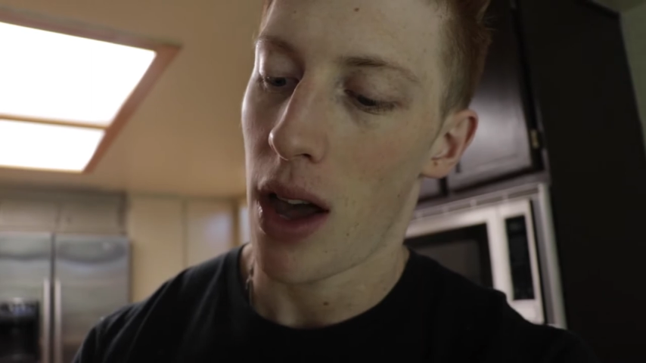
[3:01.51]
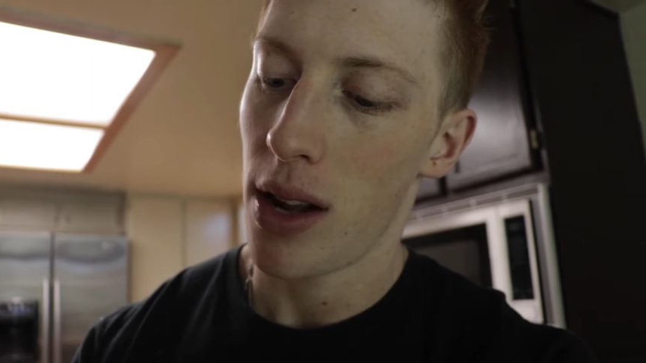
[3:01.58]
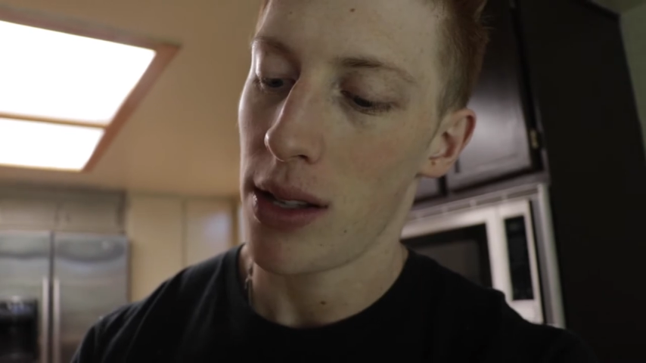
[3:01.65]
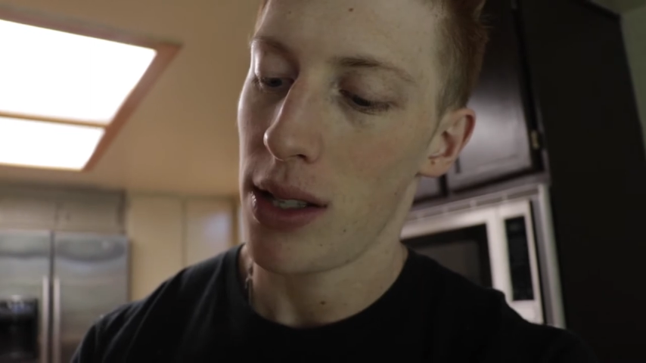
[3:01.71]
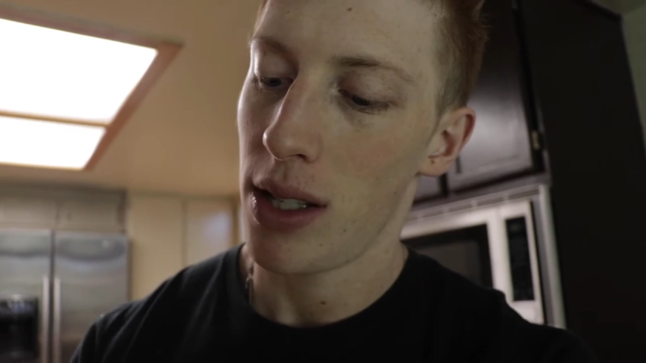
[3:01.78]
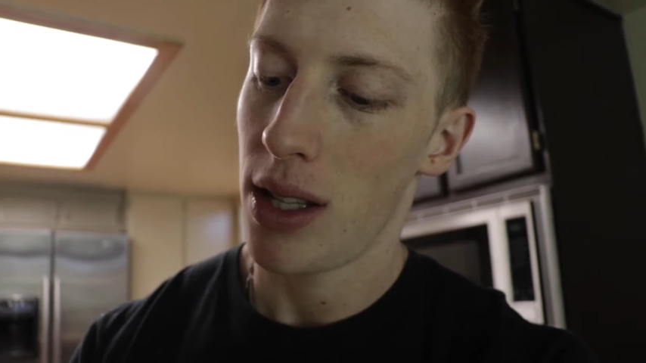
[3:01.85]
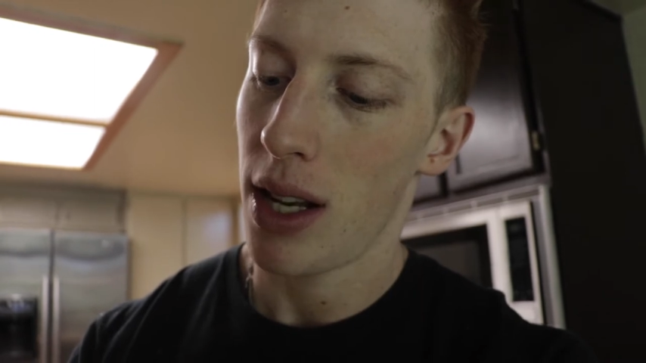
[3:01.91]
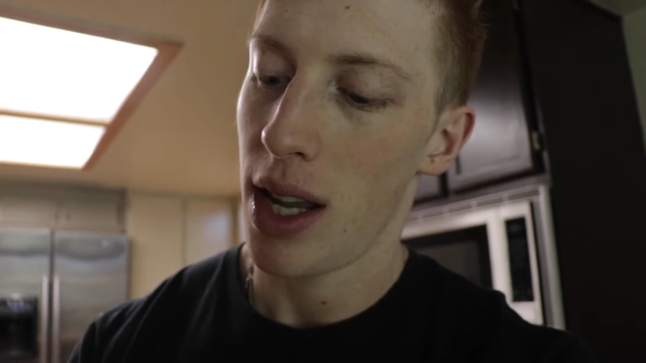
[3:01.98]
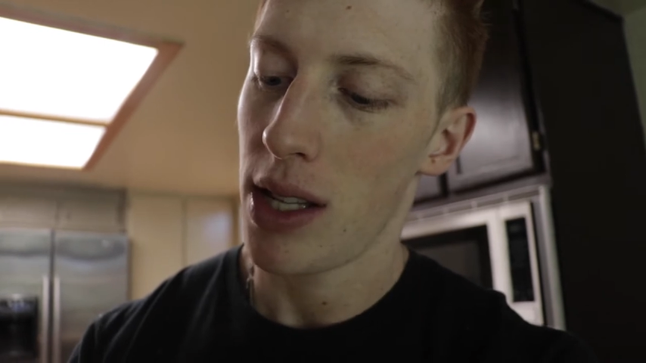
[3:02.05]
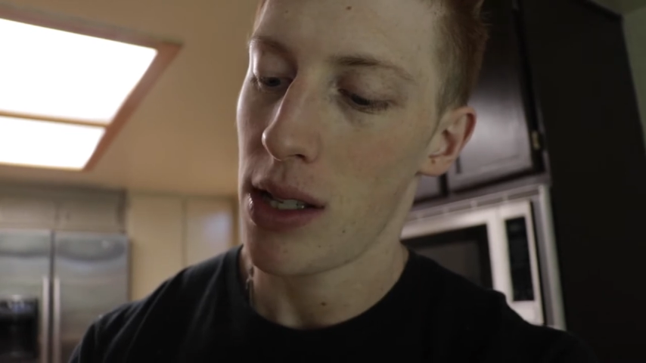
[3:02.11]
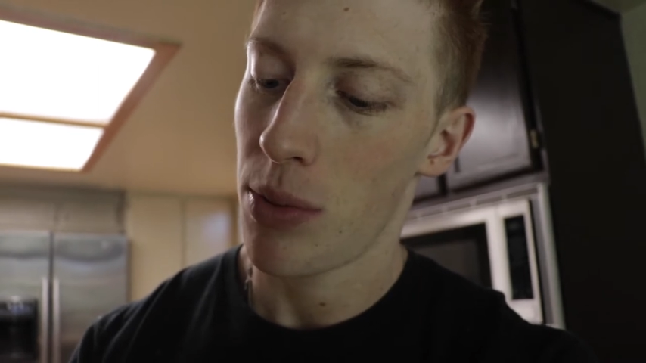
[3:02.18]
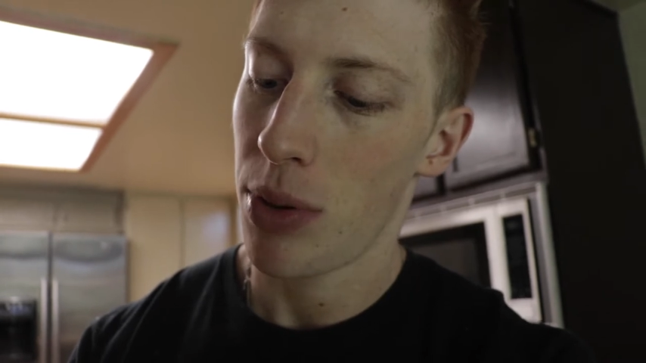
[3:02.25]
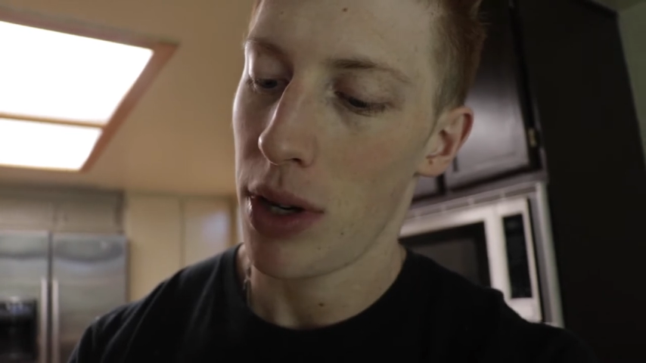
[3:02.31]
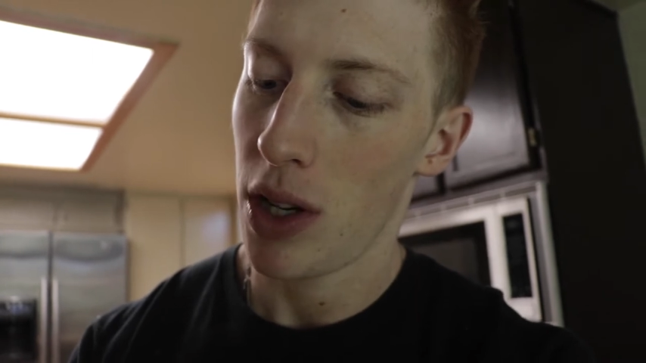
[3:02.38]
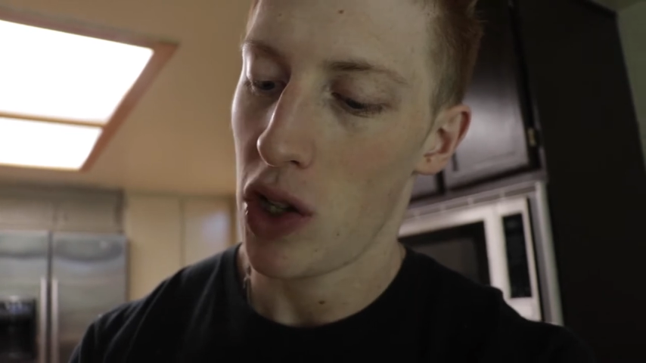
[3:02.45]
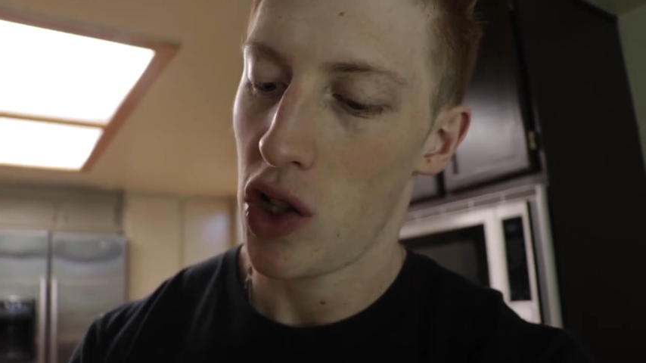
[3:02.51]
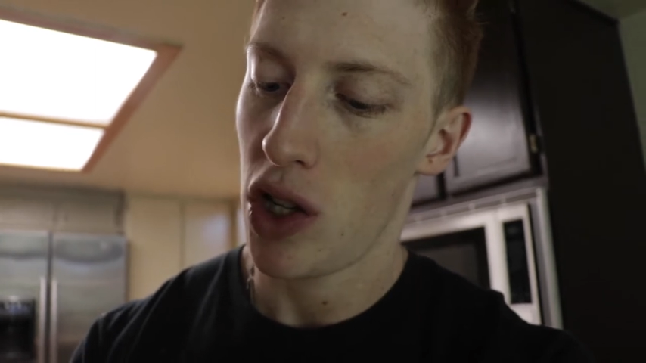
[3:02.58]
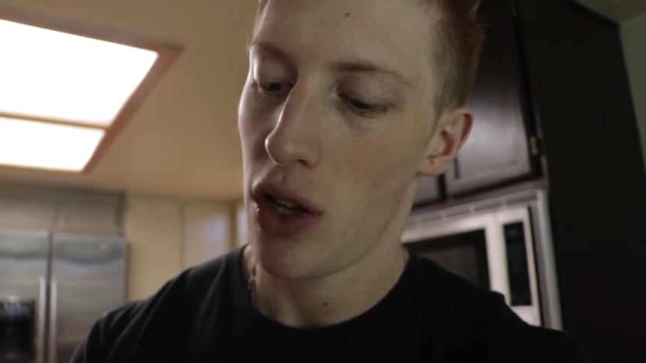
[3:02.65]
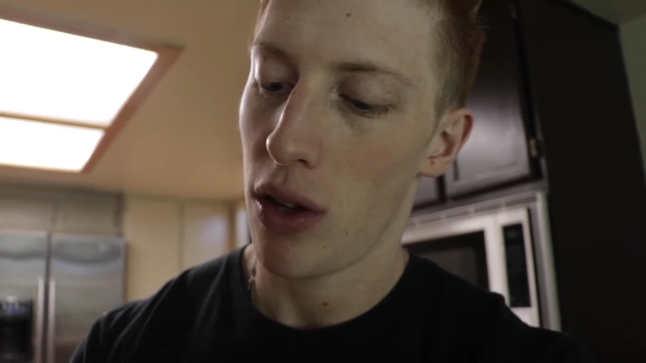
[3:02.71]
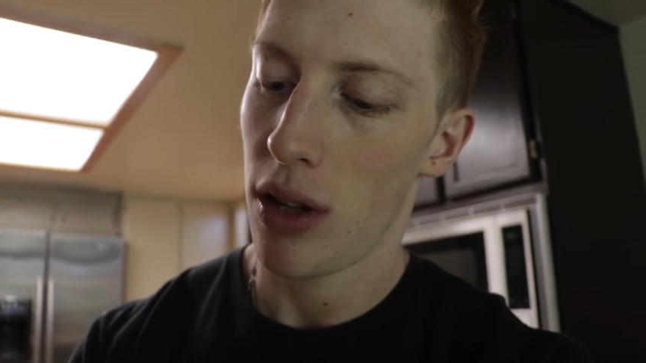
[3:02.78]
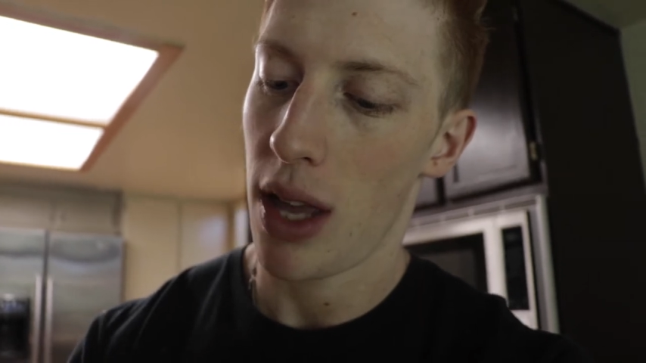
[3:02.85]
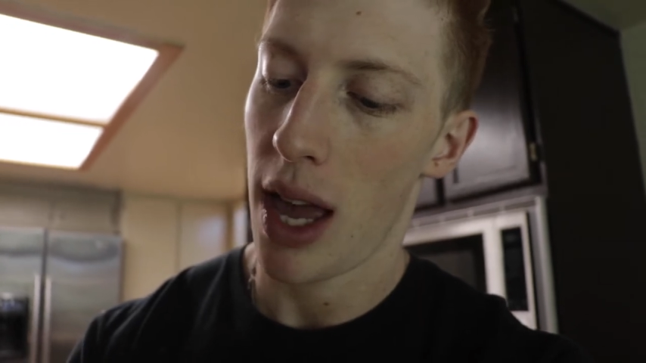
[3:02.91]
honestly, today's a pretty
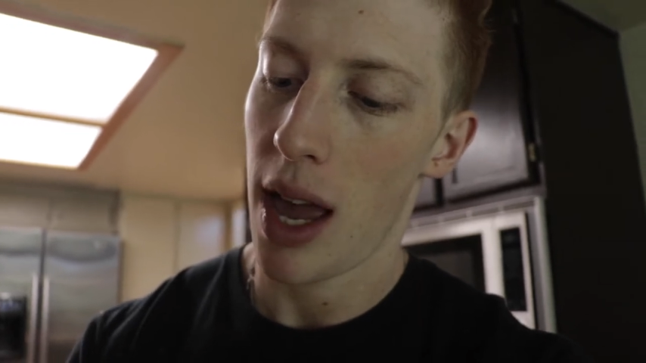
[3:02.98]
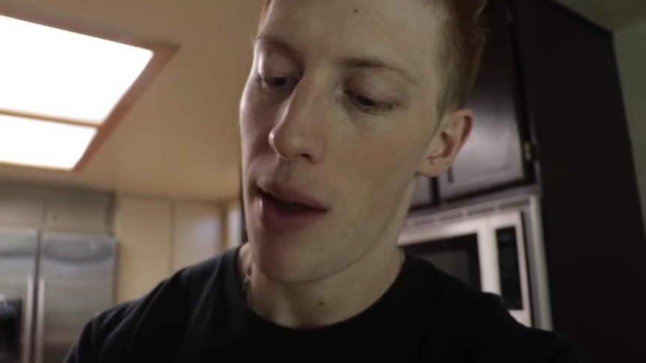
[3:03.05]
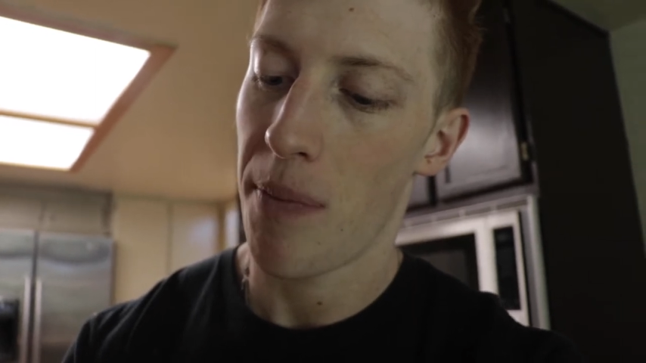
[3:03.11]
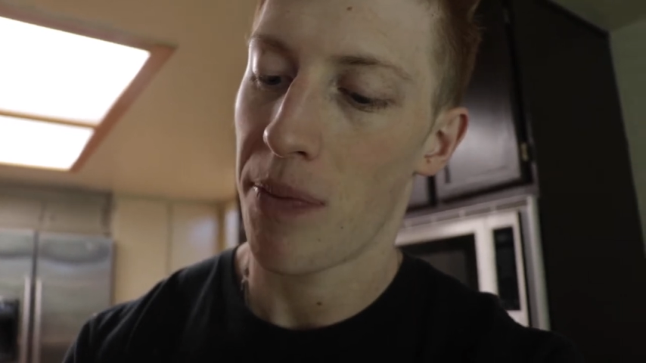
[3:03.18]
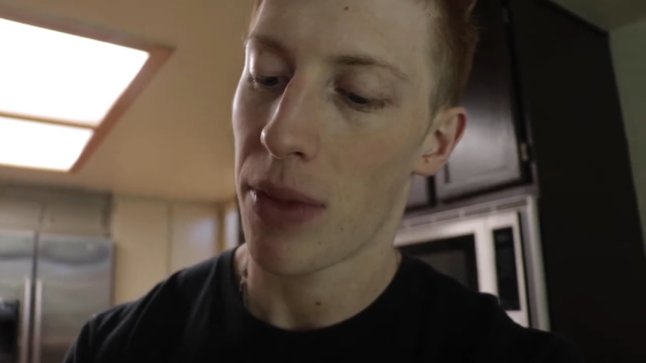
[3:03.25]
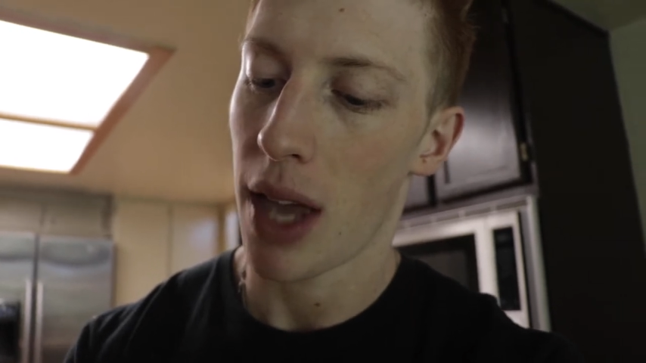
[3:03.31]
chill day.